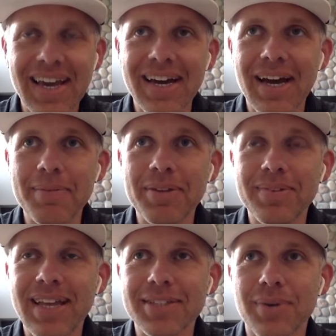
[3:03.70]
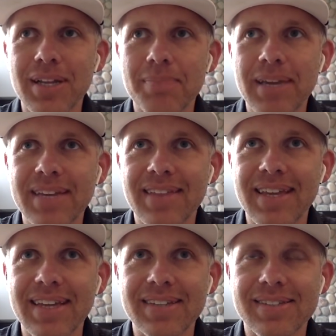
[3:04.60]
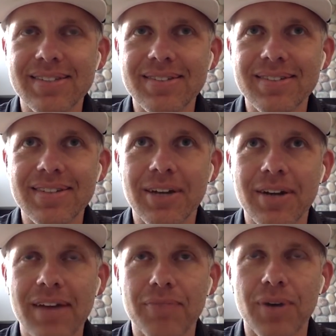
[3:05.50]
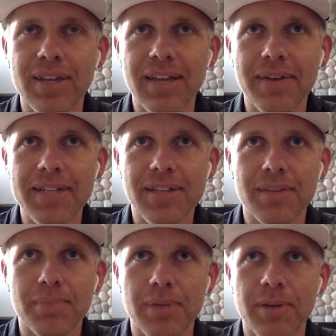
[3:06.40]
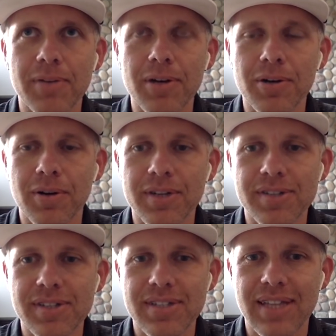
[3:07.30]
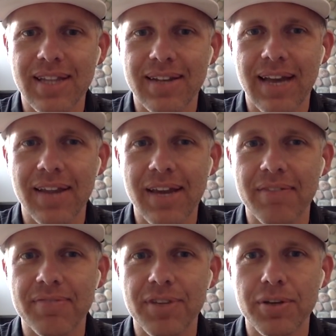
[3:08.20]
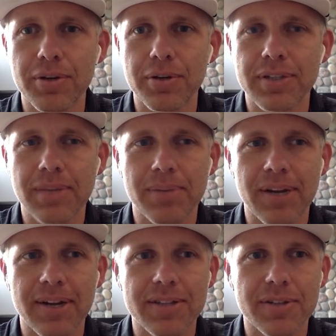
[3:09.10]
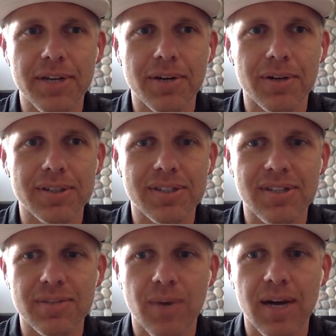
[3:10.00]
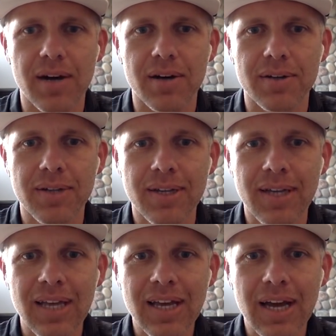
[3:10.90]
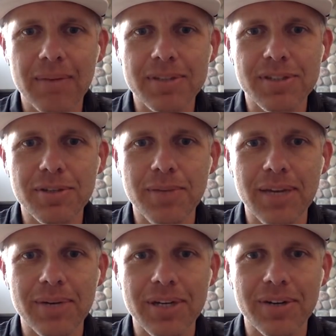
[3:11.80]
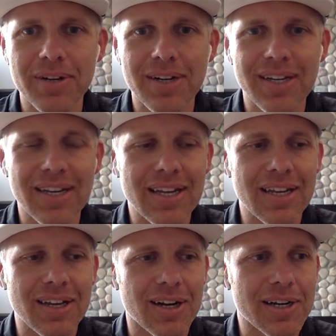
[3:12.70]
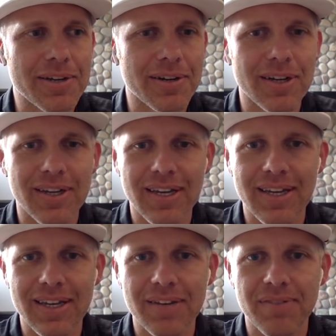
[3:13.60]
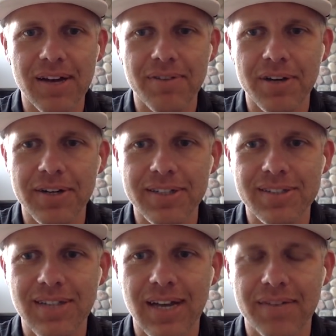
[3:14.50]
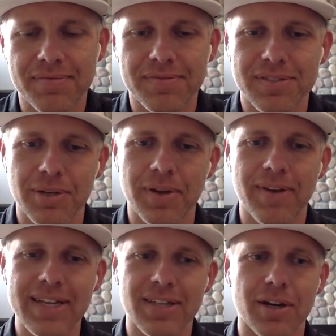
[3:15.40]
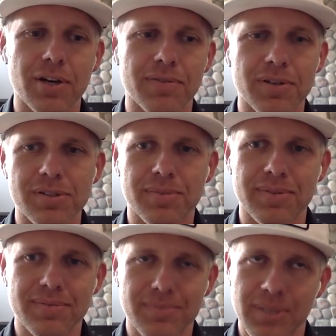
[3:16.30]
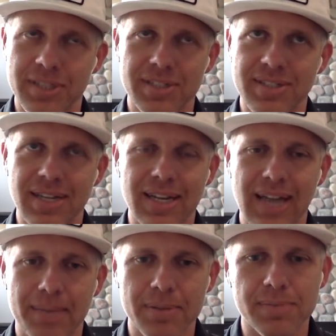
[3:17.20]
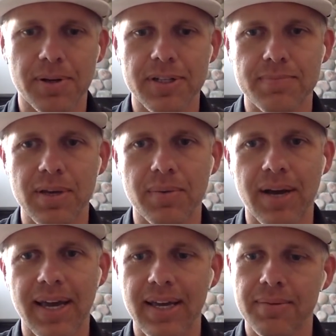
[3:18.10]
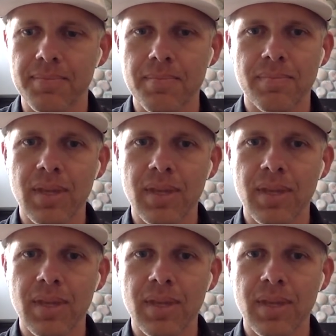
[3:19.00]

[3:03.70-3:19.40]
Yeah, I mean that's one of the big things. You know, in F1 they race on permanent road courses, and now they have a few temporary street courses as well. I'm assuming when you are looking at IndyCar, you are looking at Indy 500 stuff. So we race on ovals, which is the Indianapolis Motor Speedway,